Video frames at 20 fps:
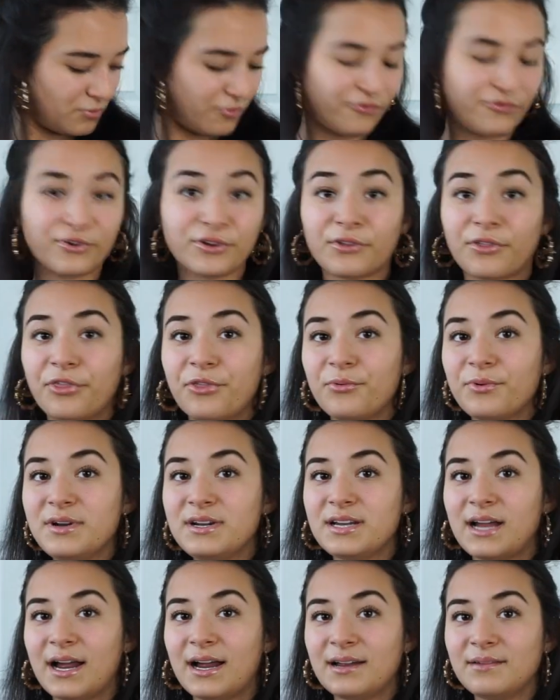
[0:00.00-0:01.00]
For three
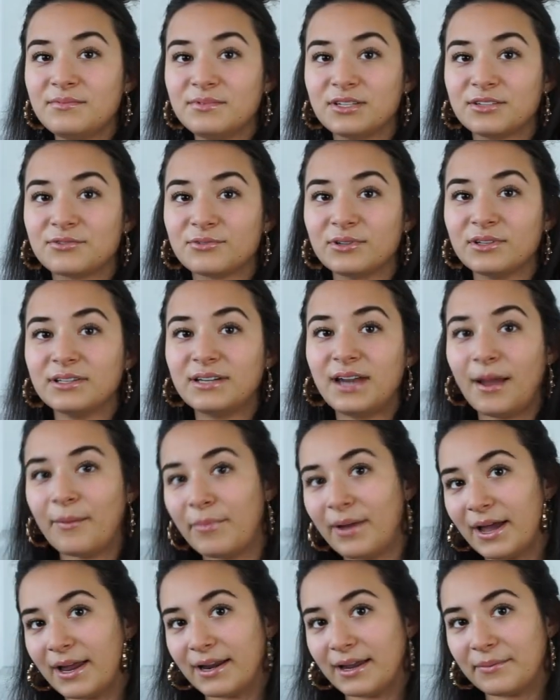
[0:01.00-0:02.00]
times, it's really not
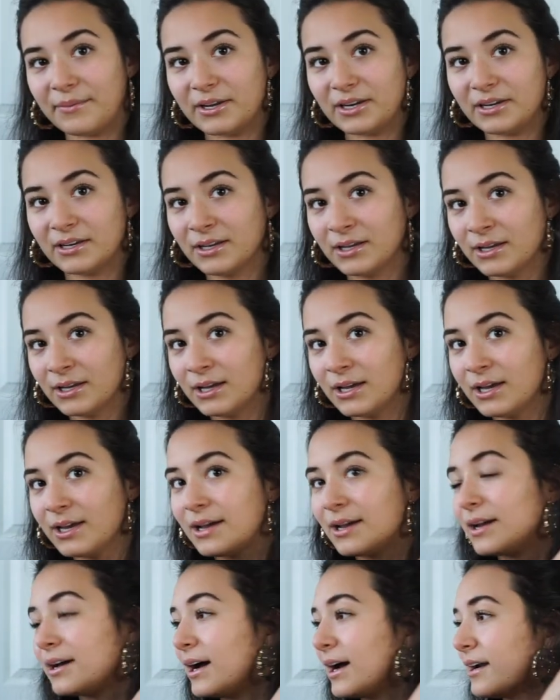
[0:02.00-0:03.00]
bad. I mean,
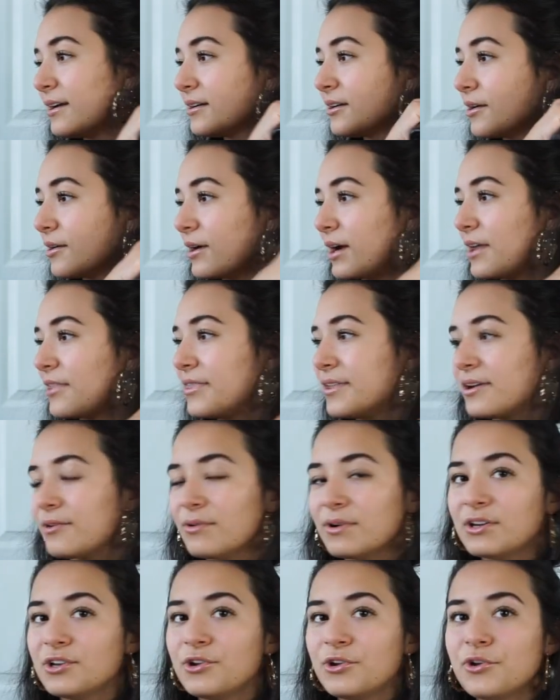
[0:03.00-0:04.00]
I don't know. I think
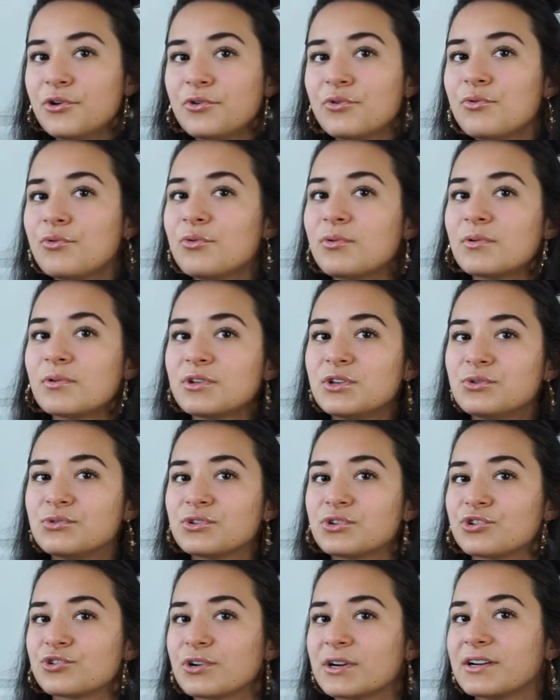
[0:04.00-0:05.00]
when you use a
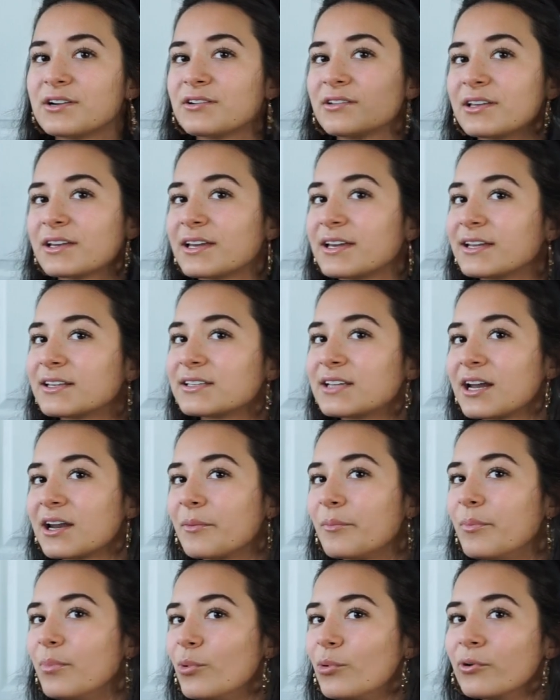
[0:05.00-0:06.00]
straightener, like, it gets kind
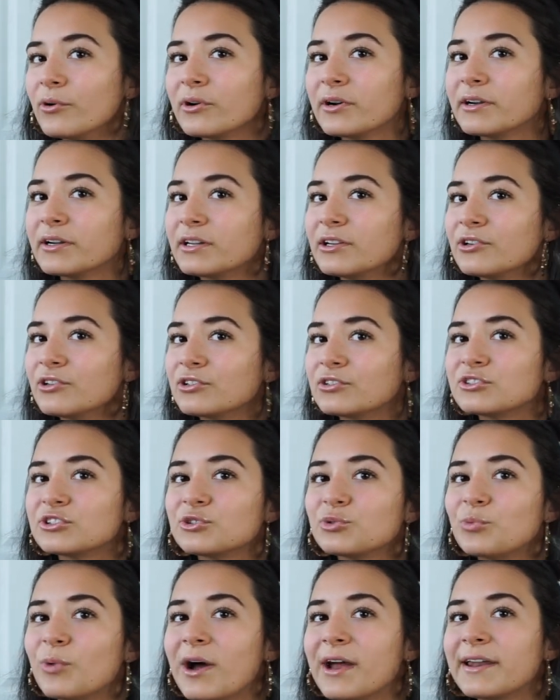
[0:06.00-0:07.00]
of boring. You're
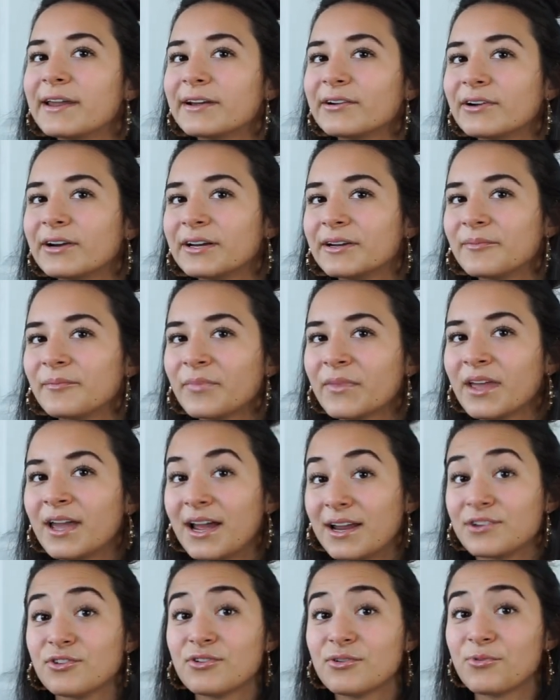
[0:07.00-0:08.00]
sweating, right?
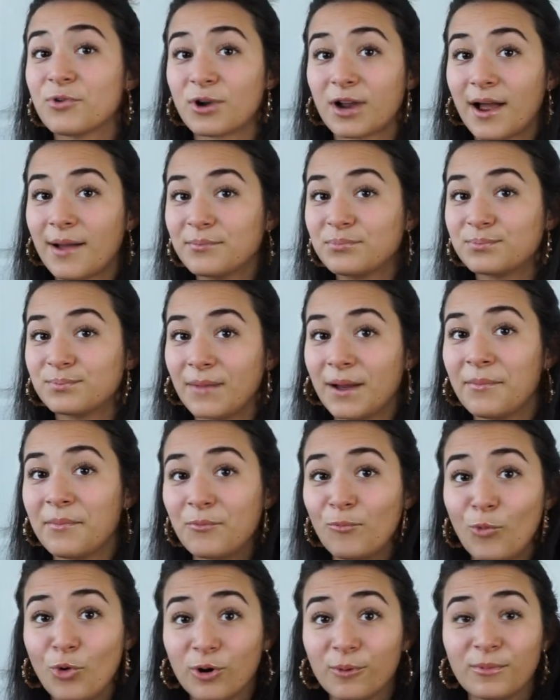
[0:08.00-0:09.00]
And don't get me wrong,
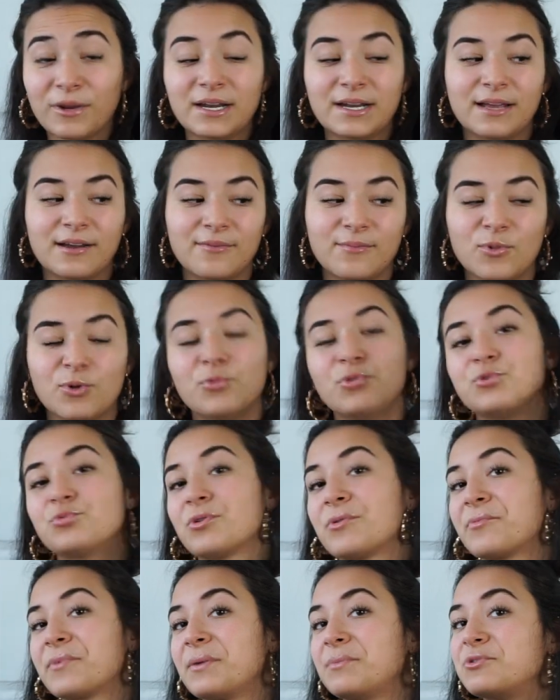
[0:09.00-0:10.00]
I'm warm right now. I'm always
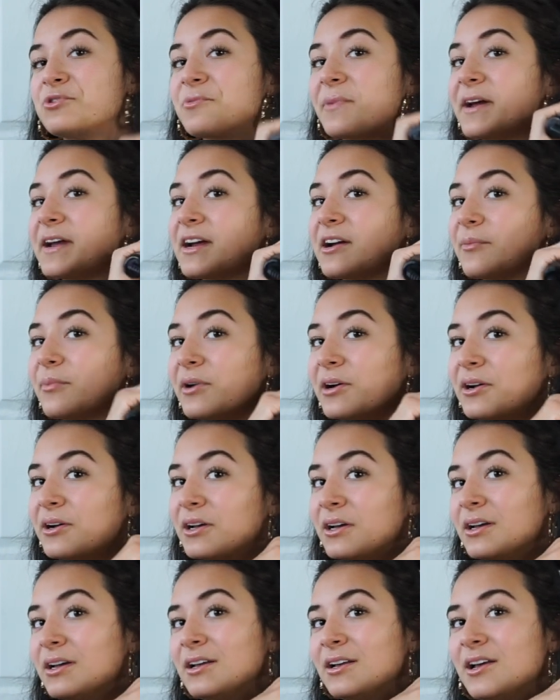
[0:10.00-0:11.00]
warm when I'm doing my hair. But
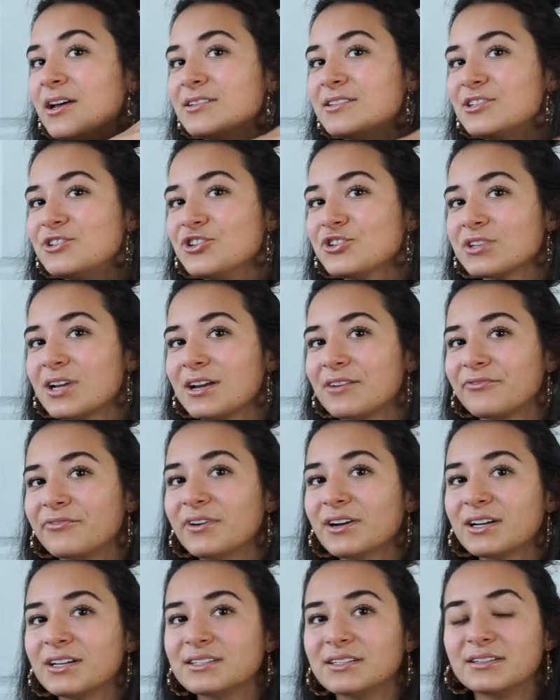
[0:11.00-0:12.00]
this is just kind of
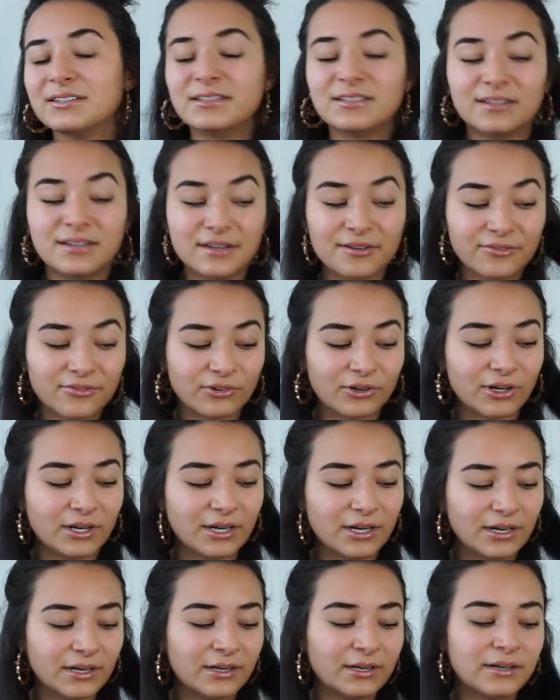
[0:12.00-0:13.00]
fun because it's
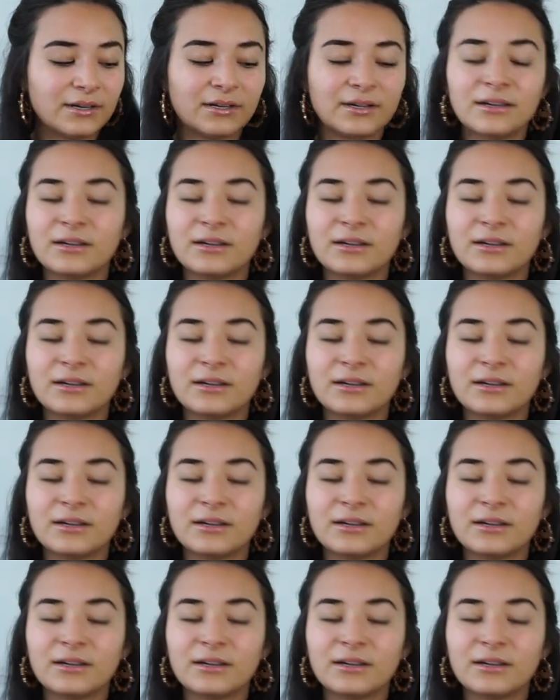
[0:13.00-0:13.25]
different.